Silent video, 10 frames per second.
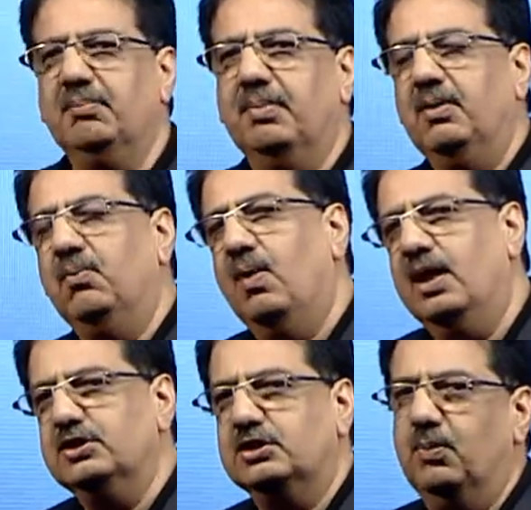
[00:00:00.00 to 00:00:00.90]
but
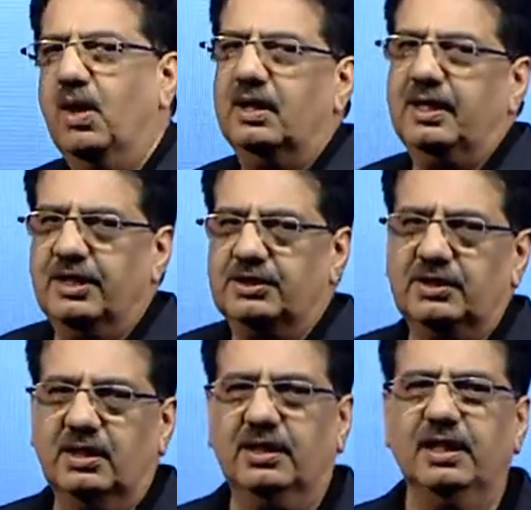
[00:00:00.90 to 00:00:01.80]
one small
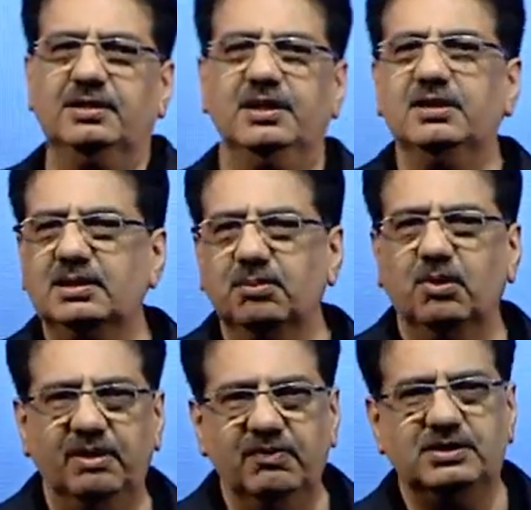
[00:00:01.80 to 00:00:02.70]
gesture can change the
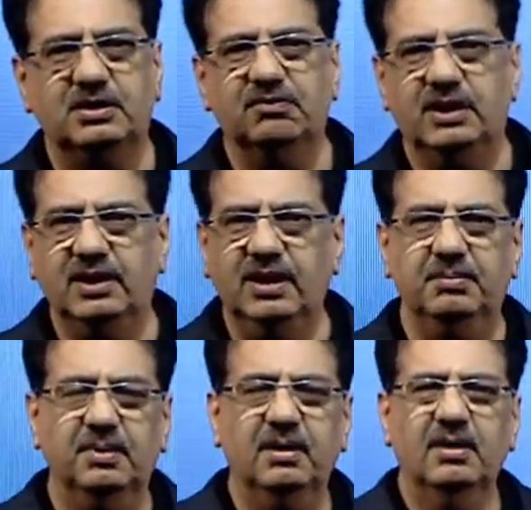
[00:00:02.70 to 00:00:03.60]
motivation of the team